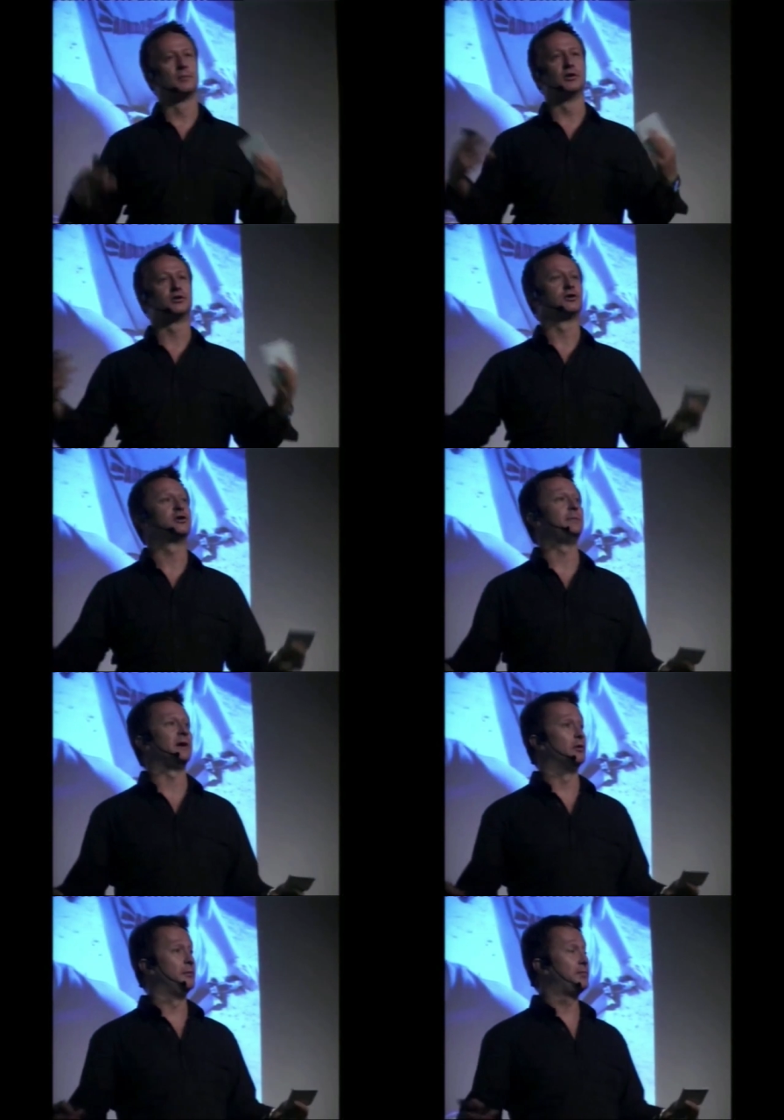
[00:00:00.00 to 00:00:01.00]
commercial
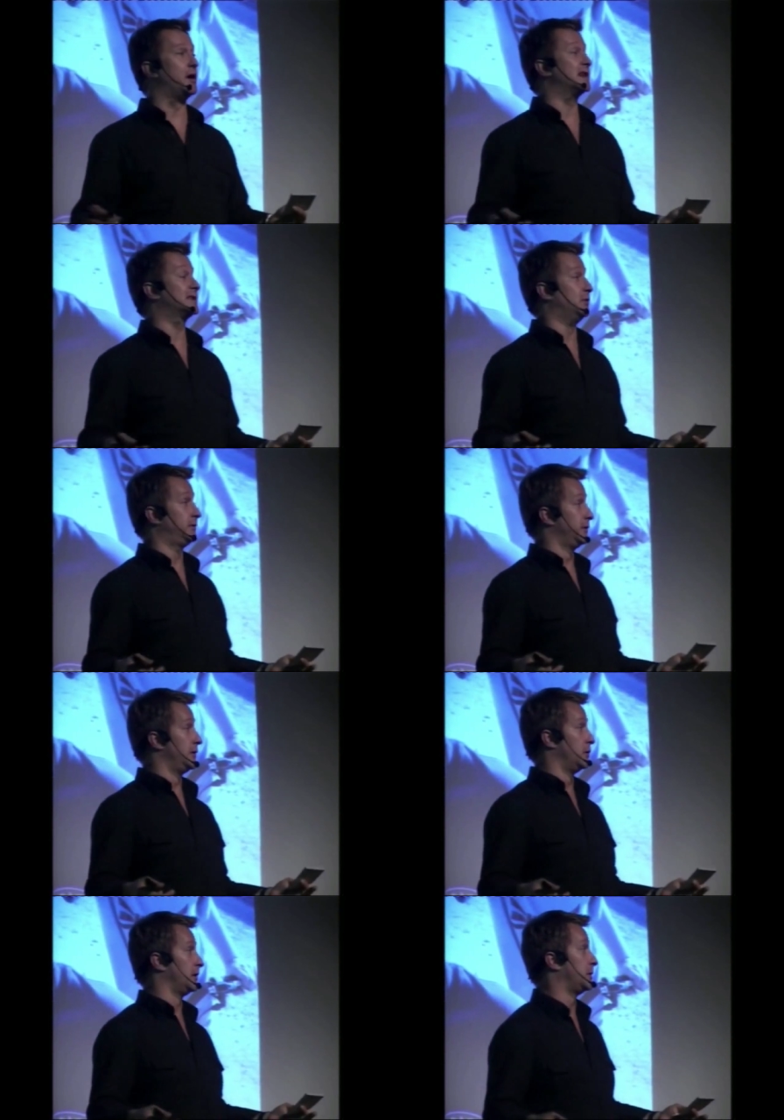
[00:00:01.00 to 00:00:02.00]
shipping will be possible through
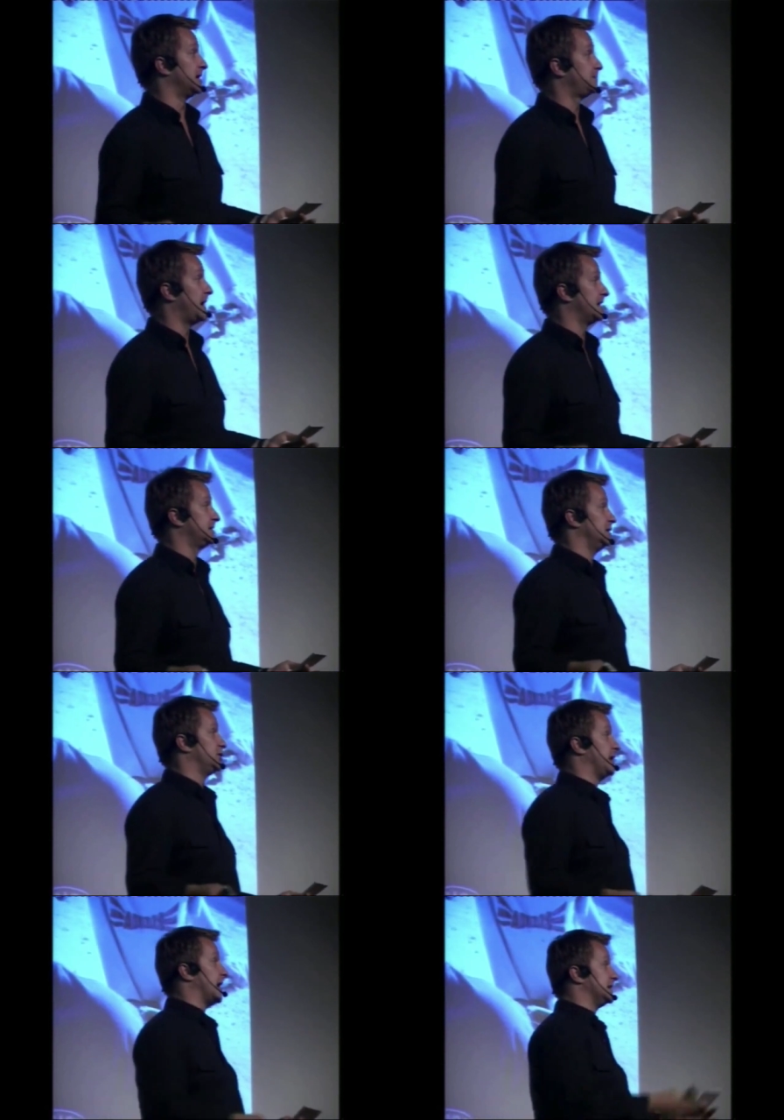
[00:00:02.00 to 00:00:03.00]
the Northwest
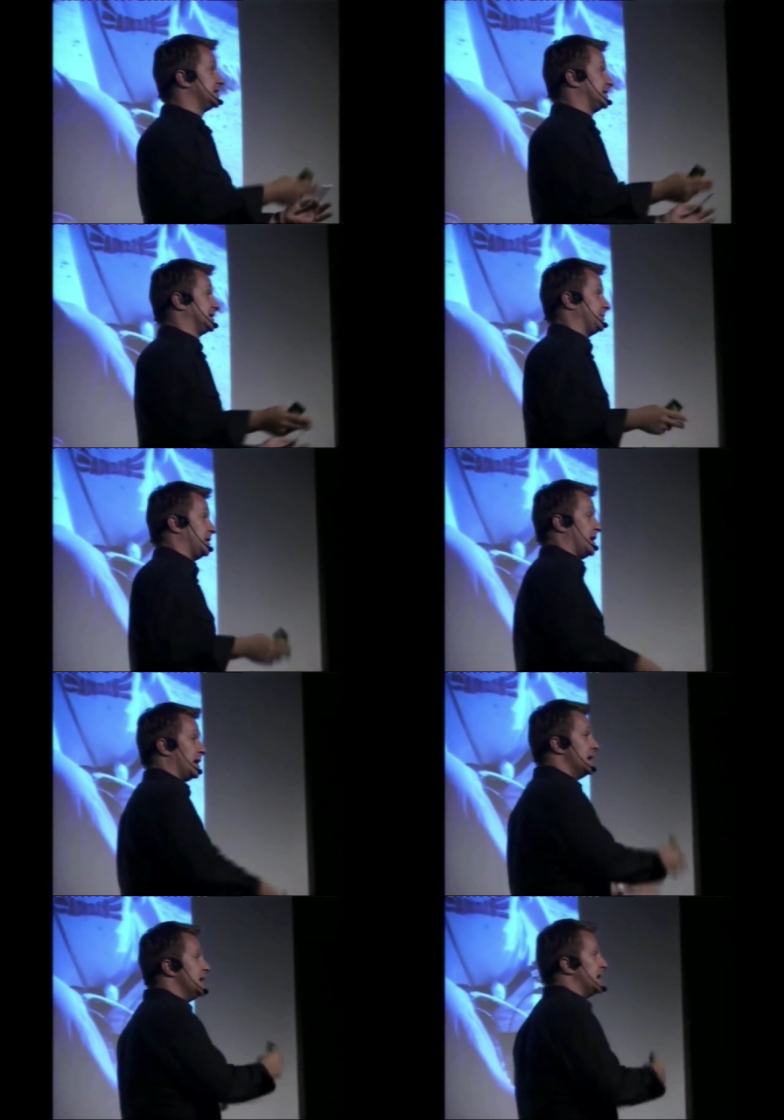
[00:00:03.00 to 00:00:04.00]
Passage. The ice is
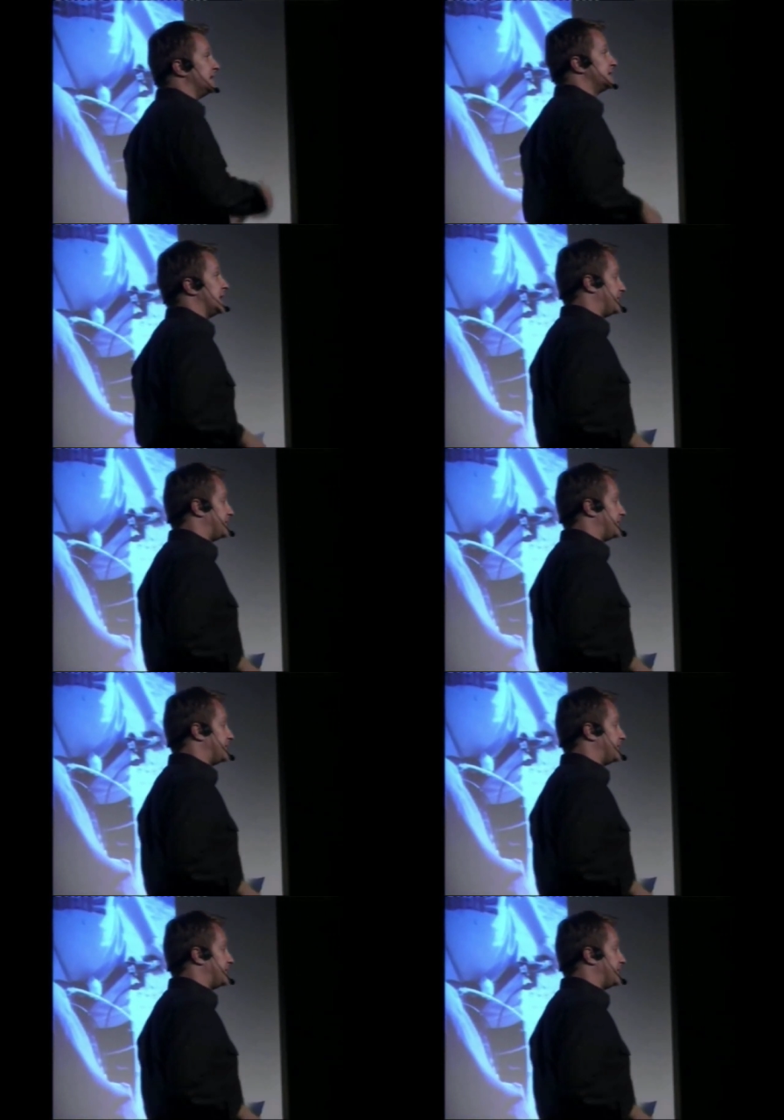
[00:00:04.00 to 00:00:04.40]
disappearing. It's